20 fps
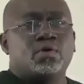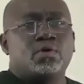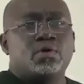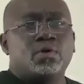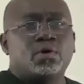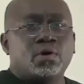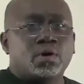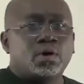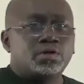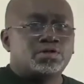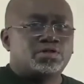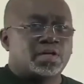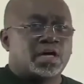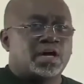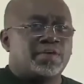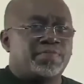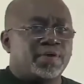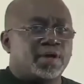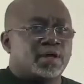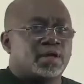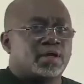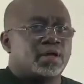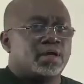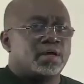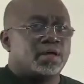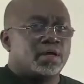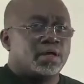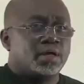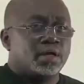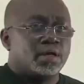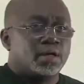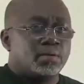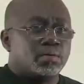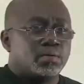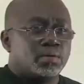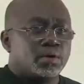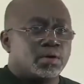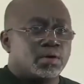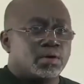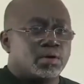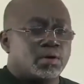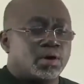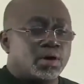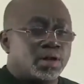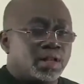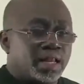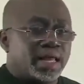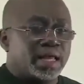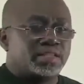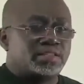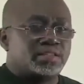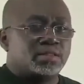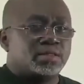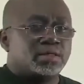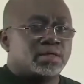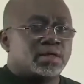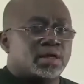All traffic, unless